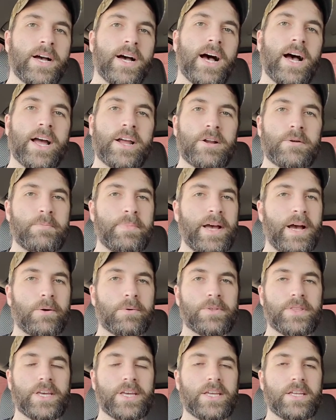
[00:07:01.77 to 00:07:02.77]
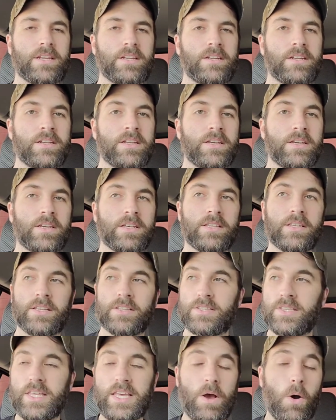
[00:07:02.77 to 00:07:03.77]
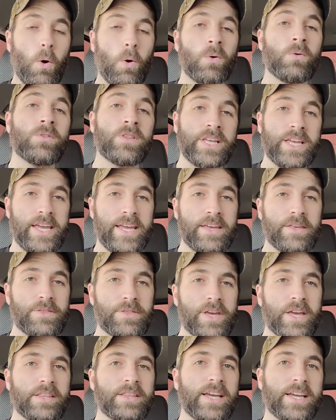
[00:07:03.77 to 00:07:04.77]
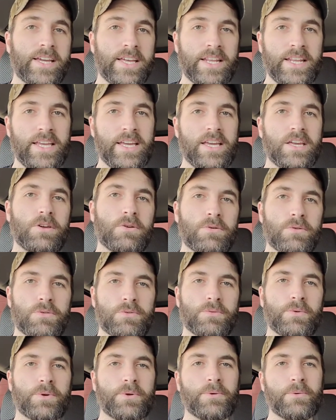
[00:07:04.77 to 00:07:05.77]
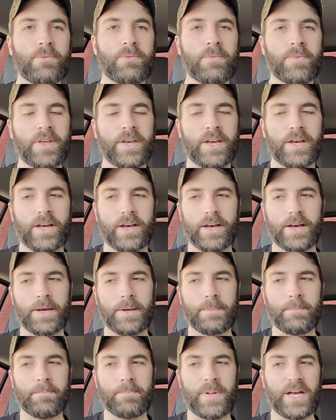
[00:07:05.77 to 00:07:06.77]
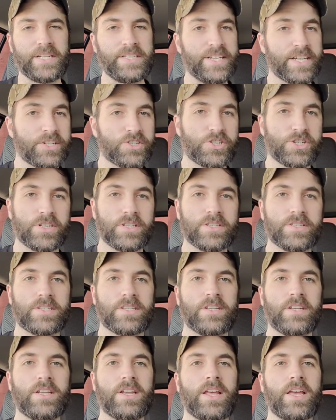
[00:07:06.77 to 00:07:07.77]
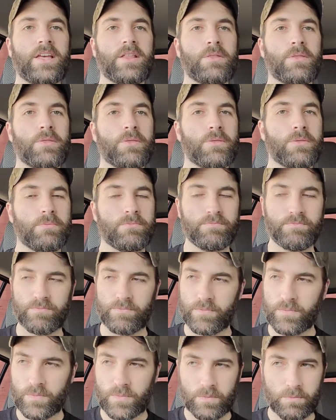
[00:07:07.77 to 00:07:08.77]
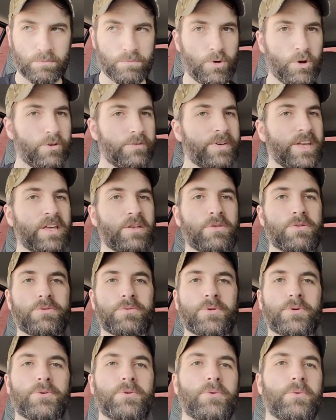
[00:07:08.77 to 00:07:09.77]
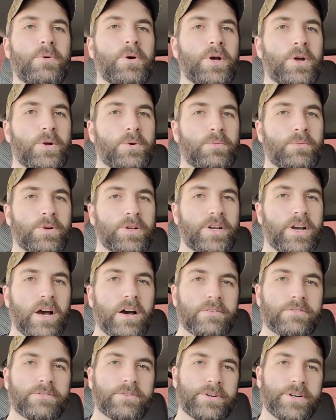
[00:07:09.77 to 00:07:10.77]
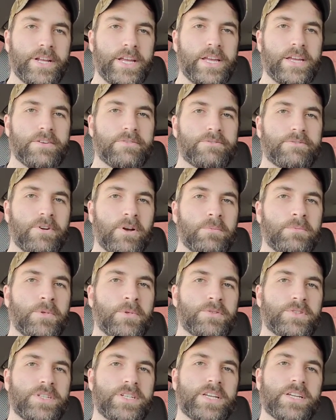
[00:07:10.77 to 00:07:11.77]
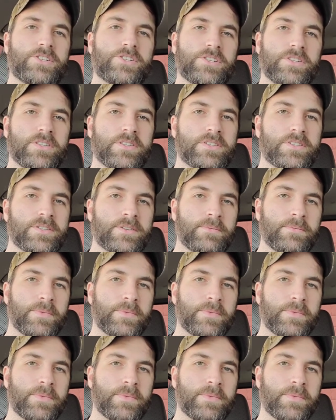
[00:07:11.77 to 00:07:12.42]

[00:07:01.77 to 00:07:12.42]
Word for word: higher power that can, the only thing that can get you through um, addictions and, and moving through recovery from those addictions.